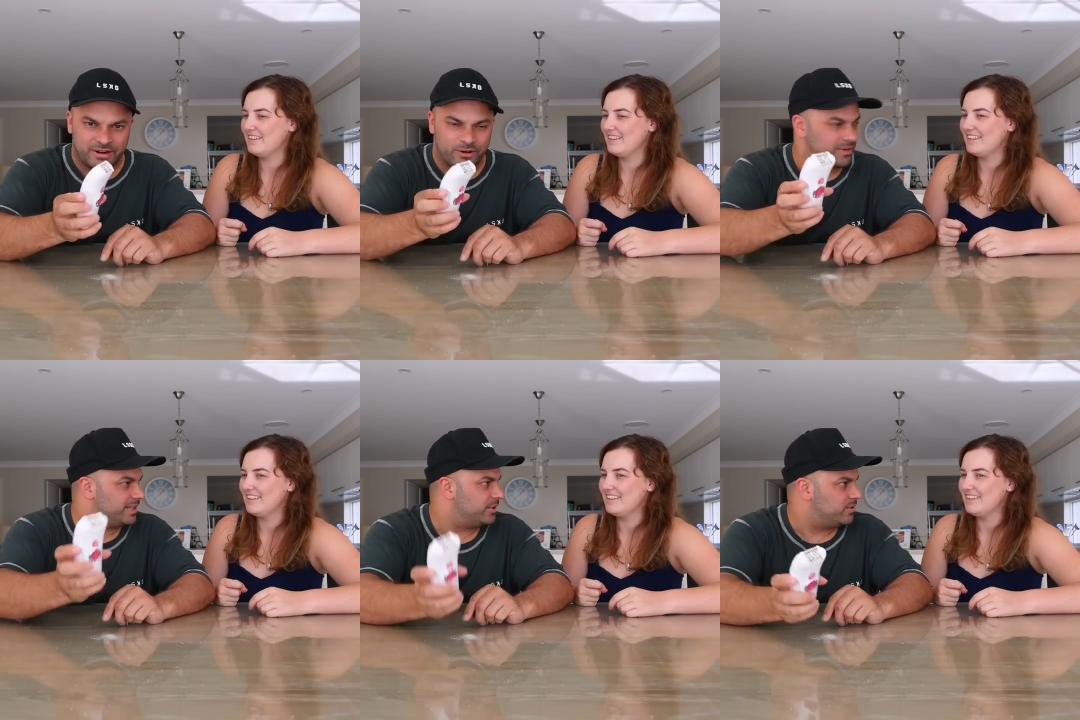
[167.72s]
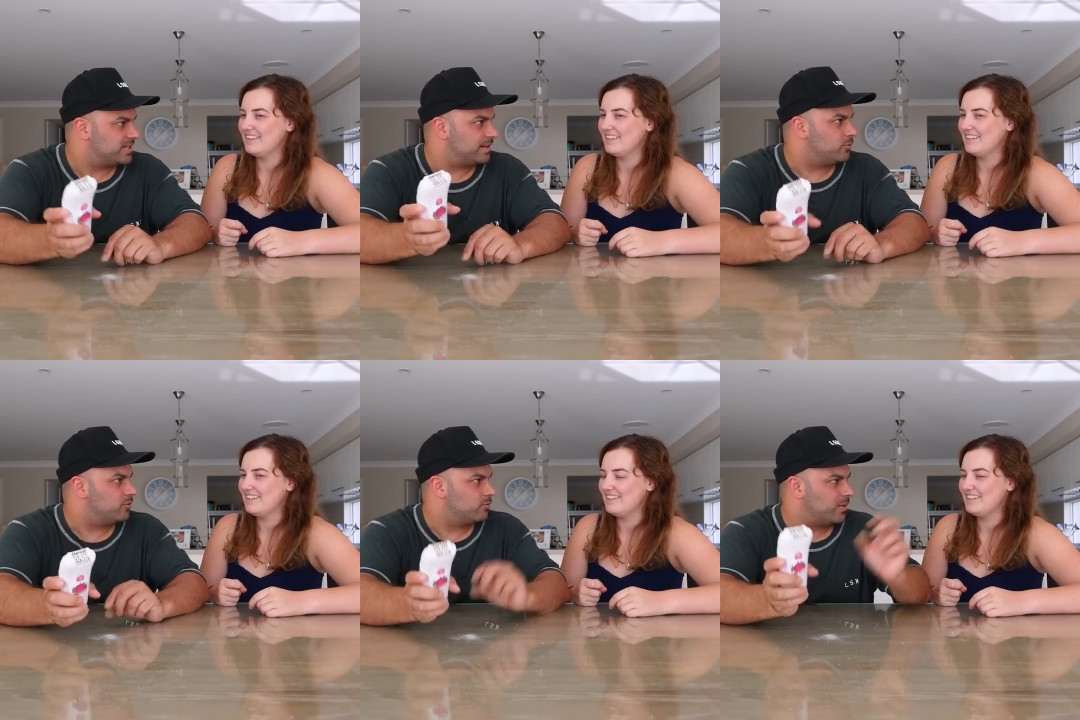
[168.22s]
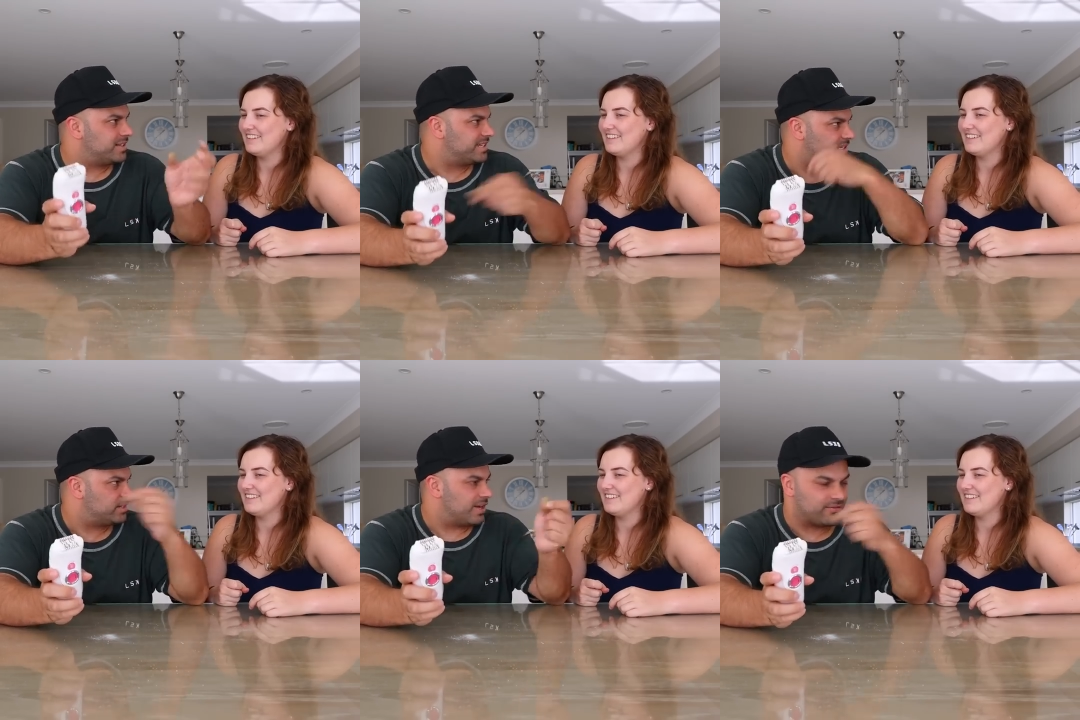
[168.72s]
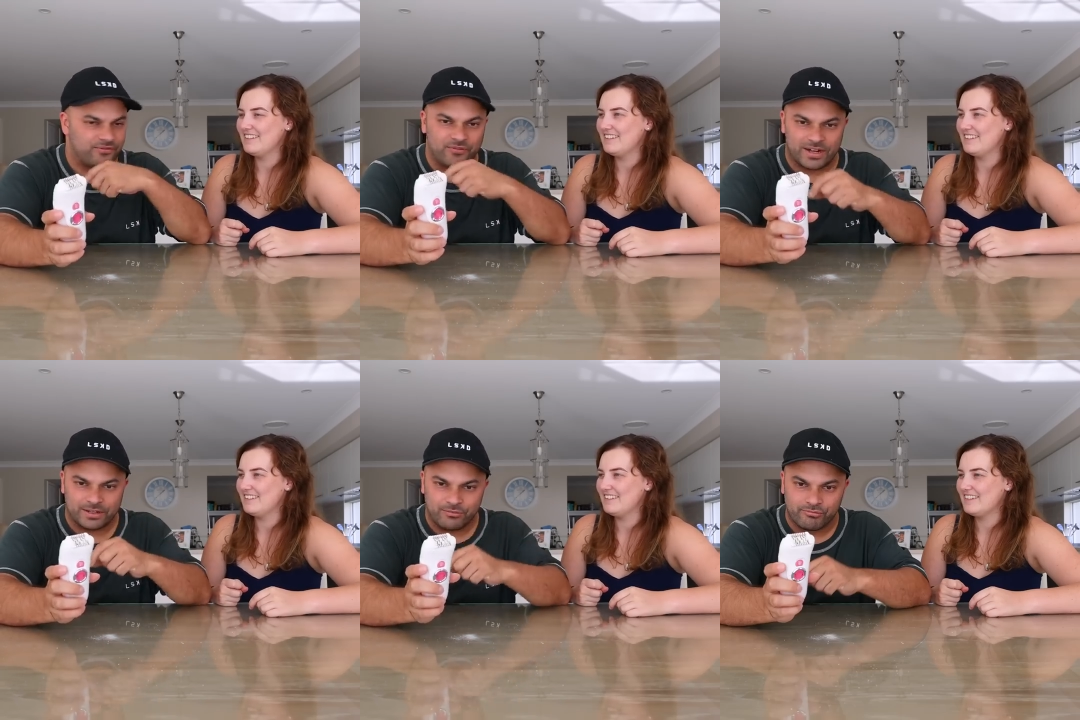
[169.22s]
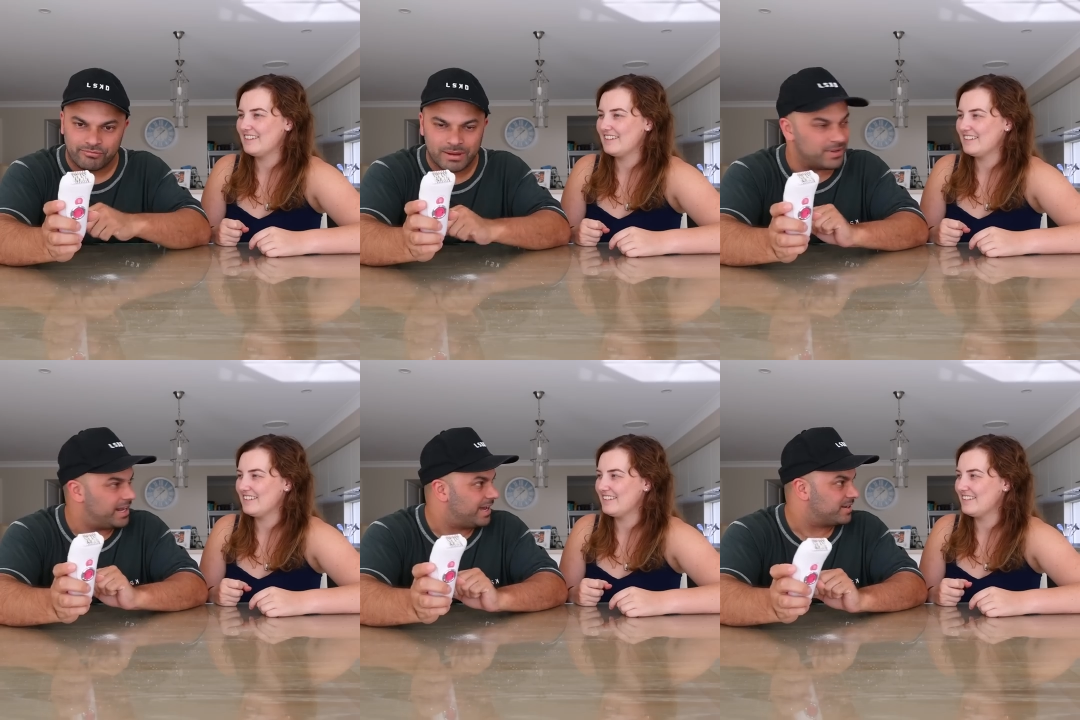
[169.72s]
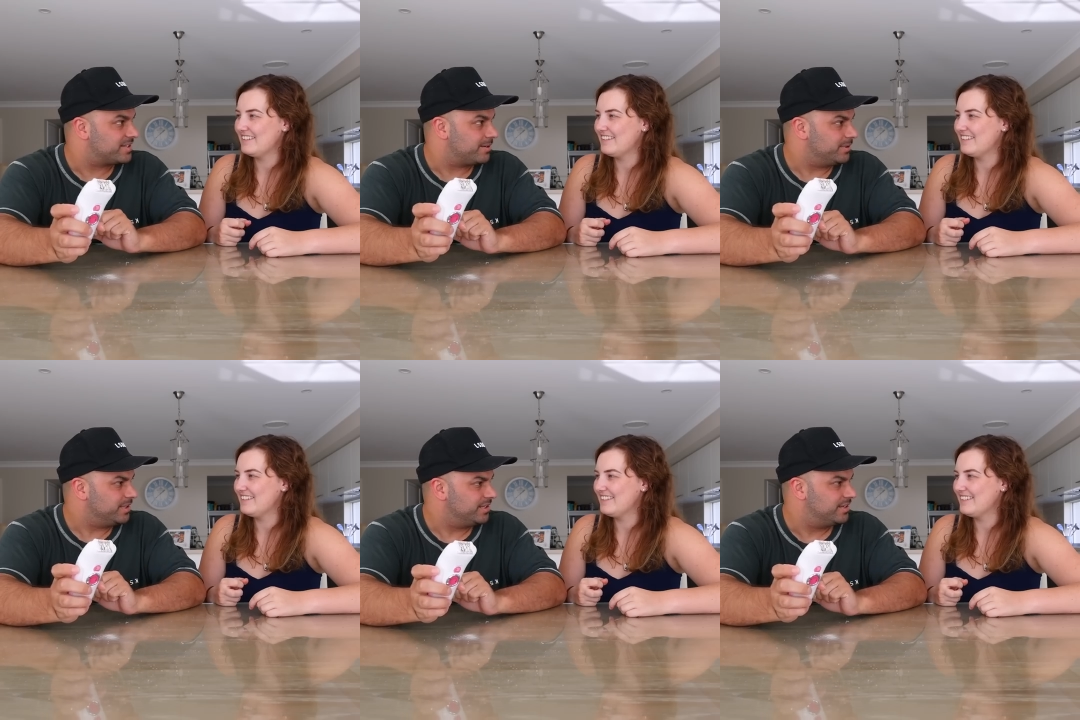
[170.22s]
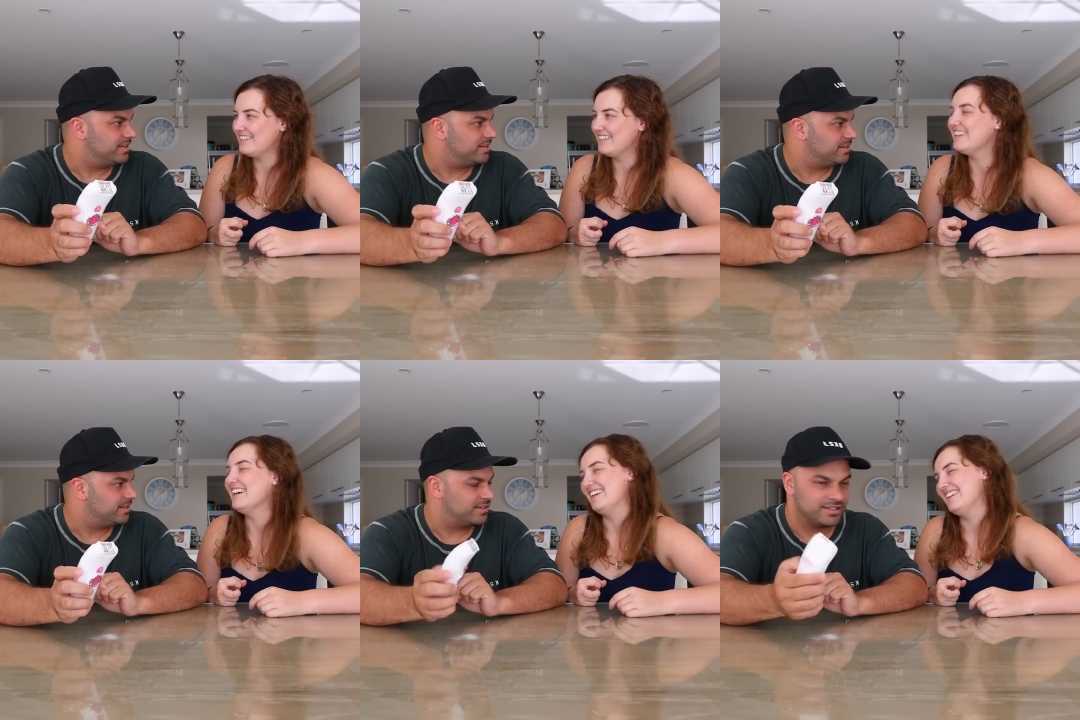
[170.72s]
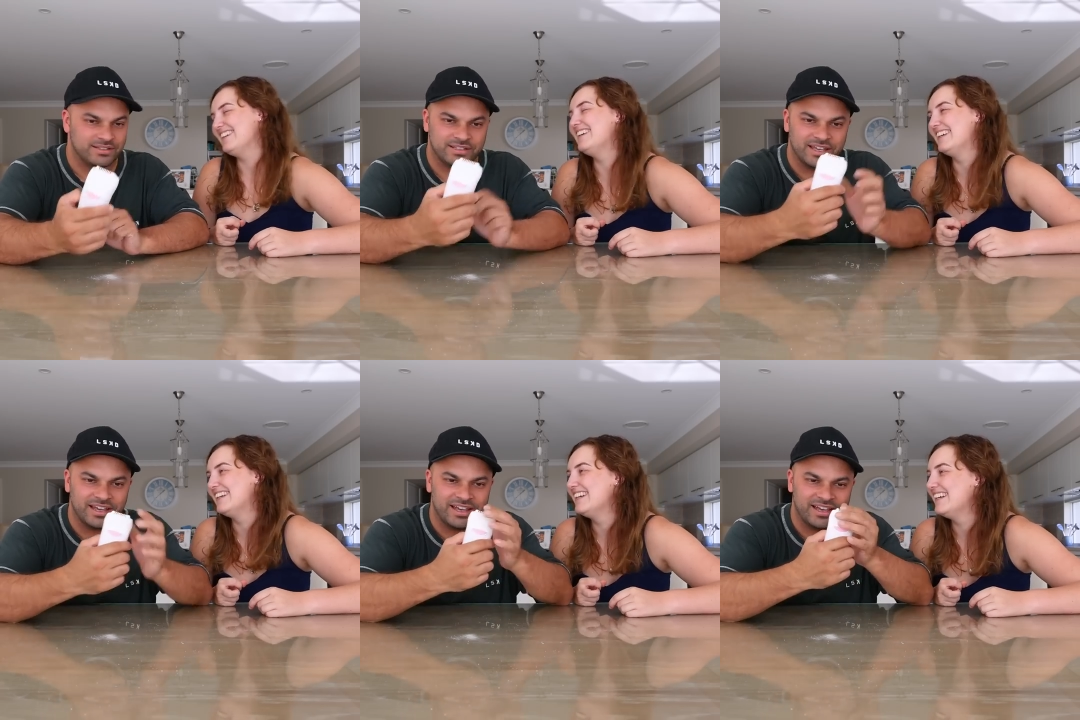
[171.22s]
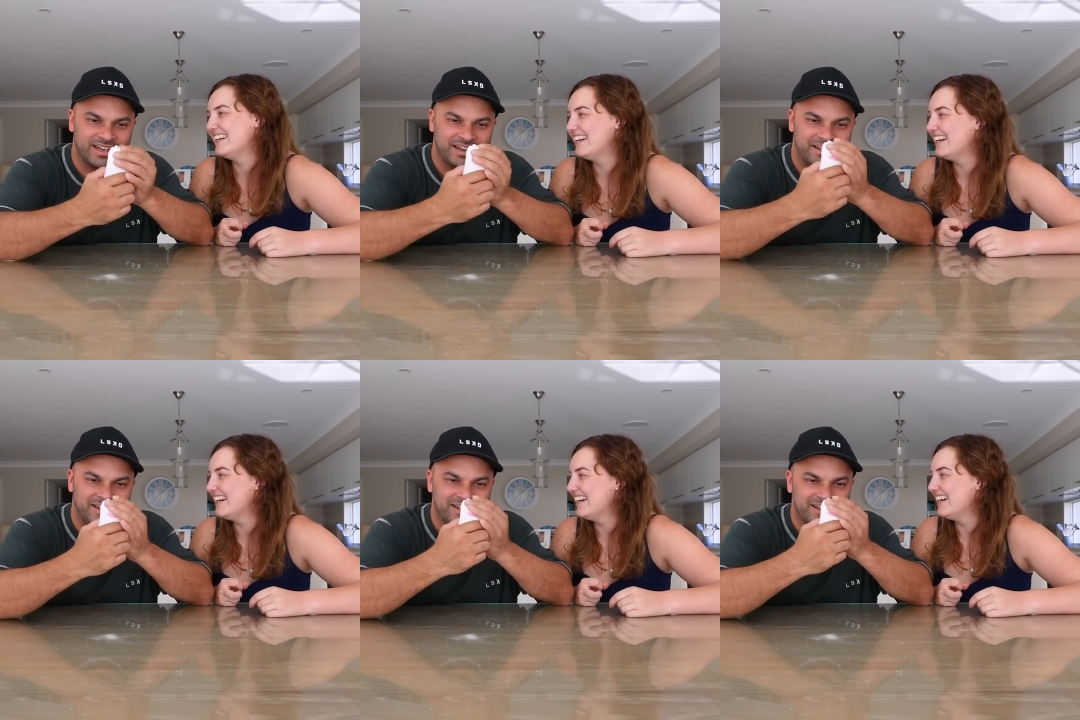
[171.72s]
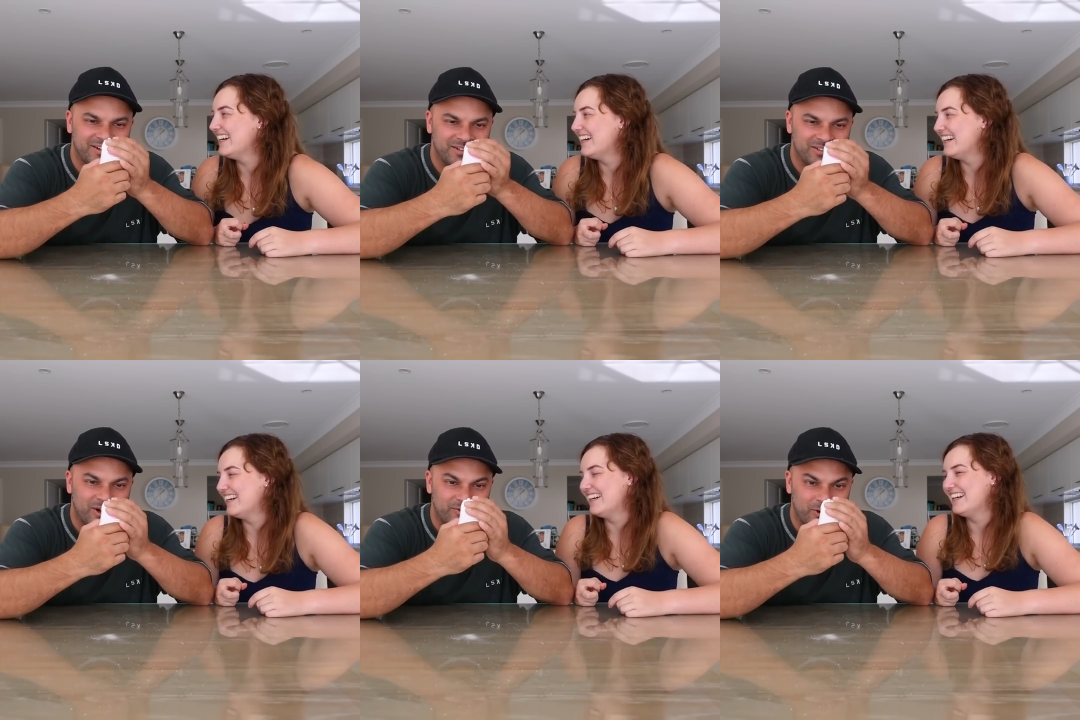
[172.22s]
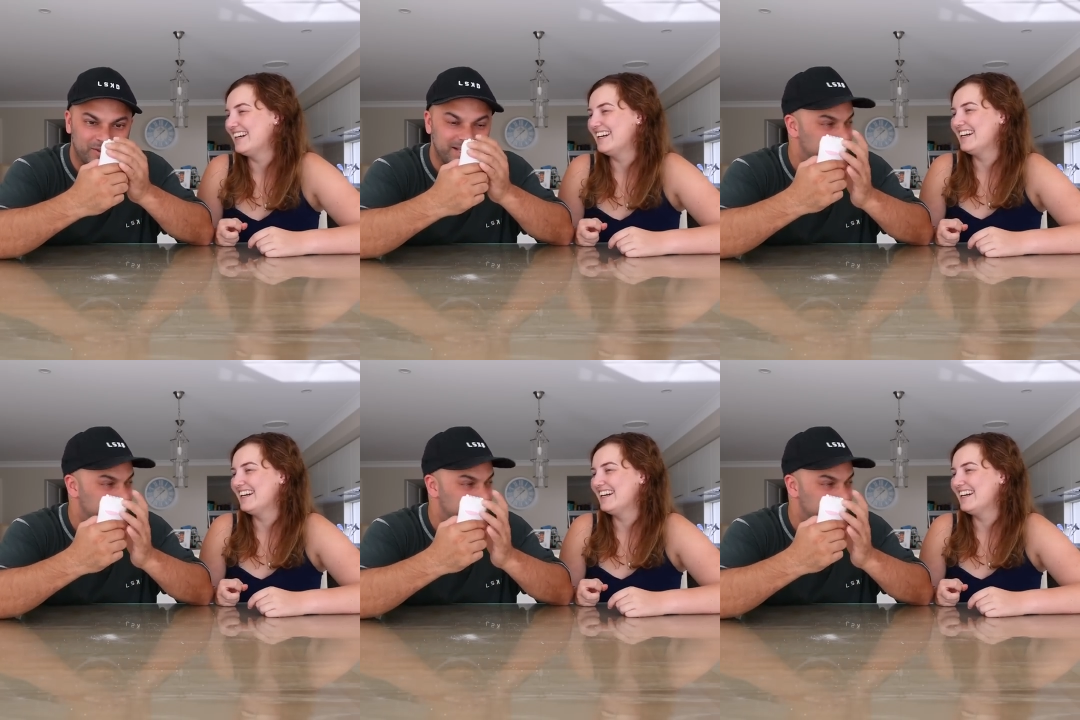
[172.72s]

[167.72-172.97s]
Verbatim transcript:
Speaker 1: they're not really used anymore? The ones that just like fucking rip it out or something?
Speaker 2: Yeah. Yeah.
Speaker 1: I've heard